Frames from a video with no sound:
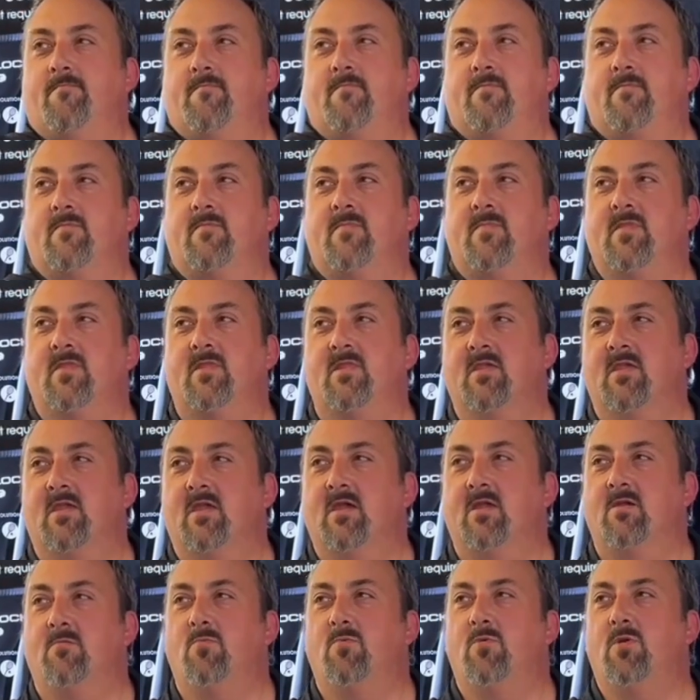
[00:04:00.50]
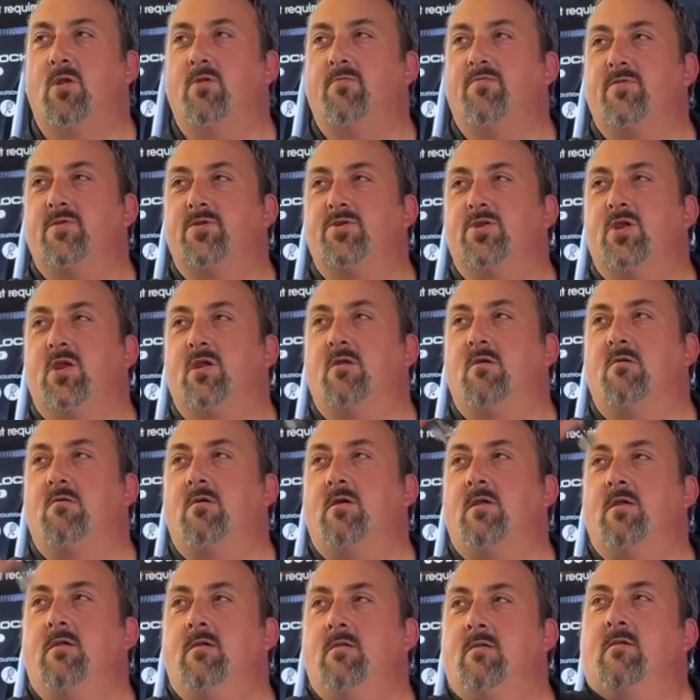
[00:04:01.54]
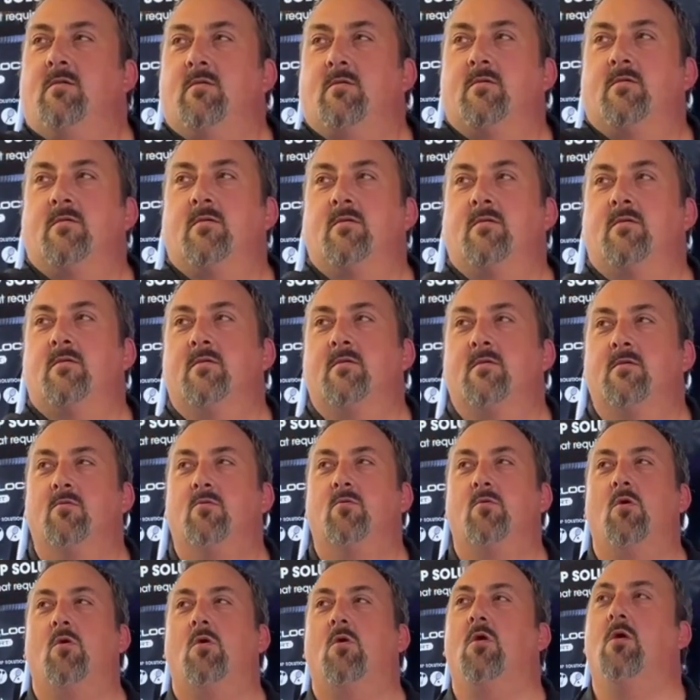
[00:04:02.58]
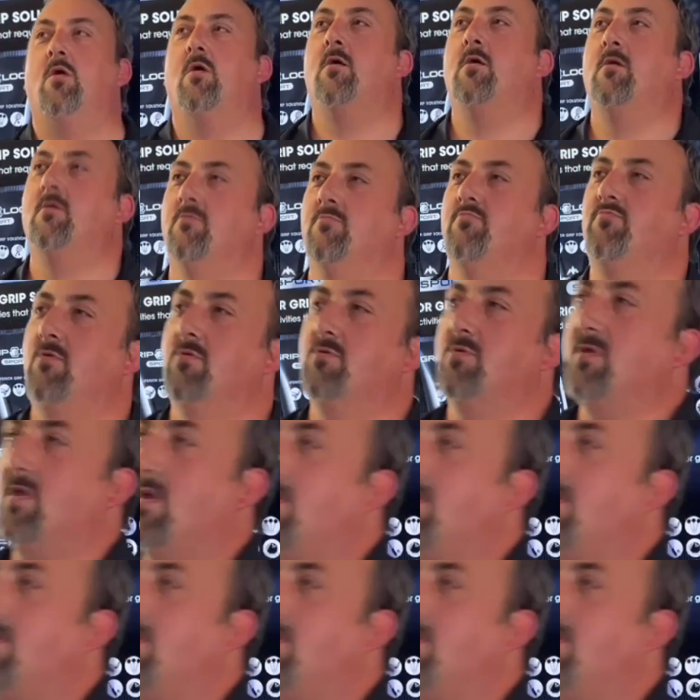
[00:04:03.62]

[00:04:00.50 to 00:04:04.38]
And we'll go for the Shanghai. Oh, wrong